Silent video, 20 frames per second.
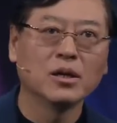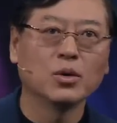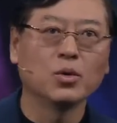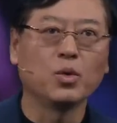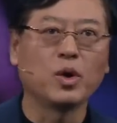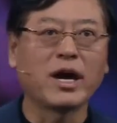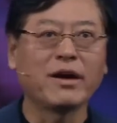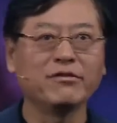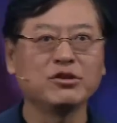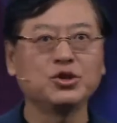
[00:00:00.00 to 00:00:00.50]

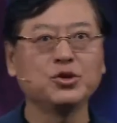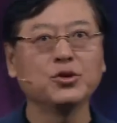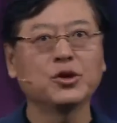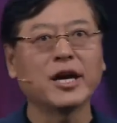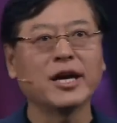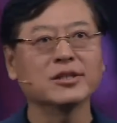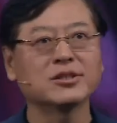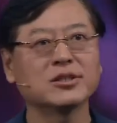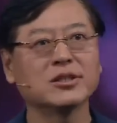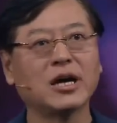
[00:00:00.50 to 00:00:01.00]
We have
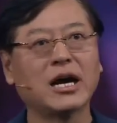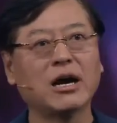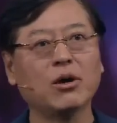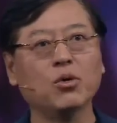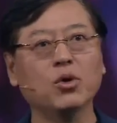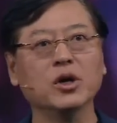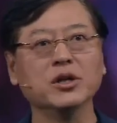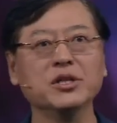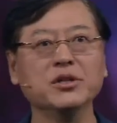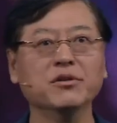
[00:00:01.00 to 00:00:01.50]
showcased
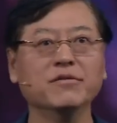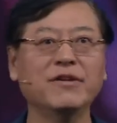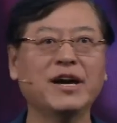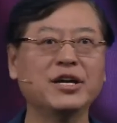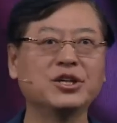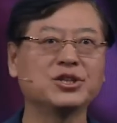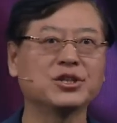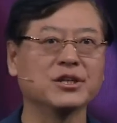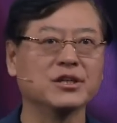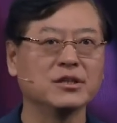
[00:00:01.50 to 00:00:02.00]
our
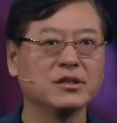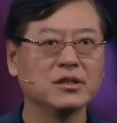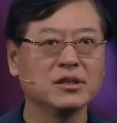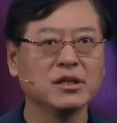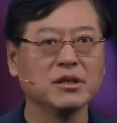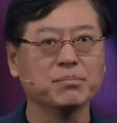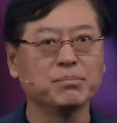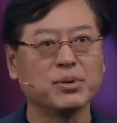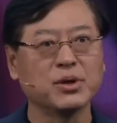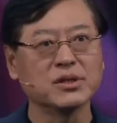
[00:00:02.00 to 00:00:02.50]
innovation
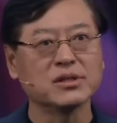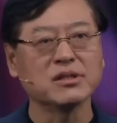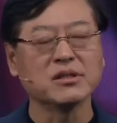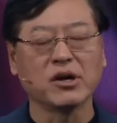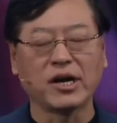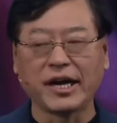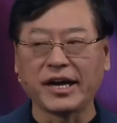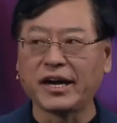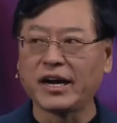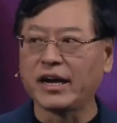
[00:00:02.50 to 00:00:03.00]
in
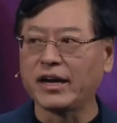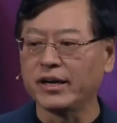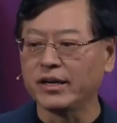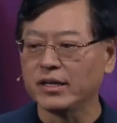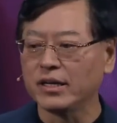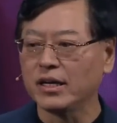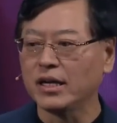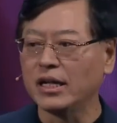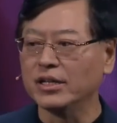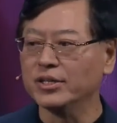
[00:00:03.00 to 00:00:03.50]
personal A I
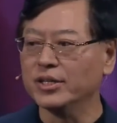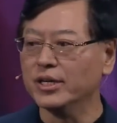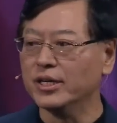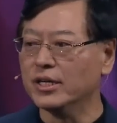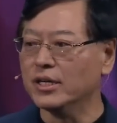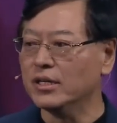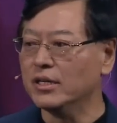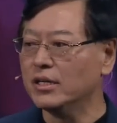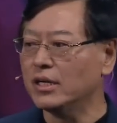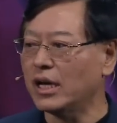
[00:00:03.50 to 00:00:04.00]
and
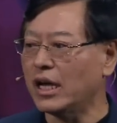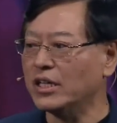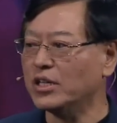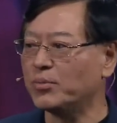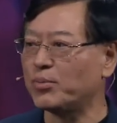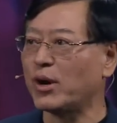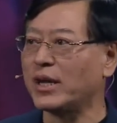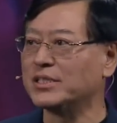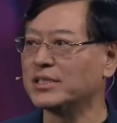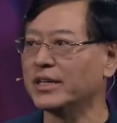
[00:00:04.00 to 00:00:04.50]
uh,
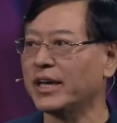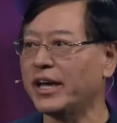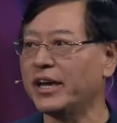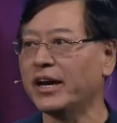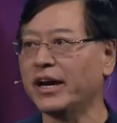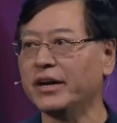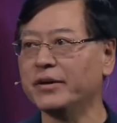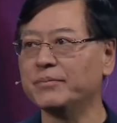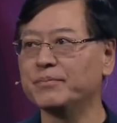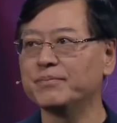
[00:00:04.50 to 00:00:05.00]
enterprise A
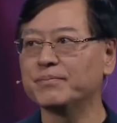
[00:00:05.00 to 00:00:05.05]
I.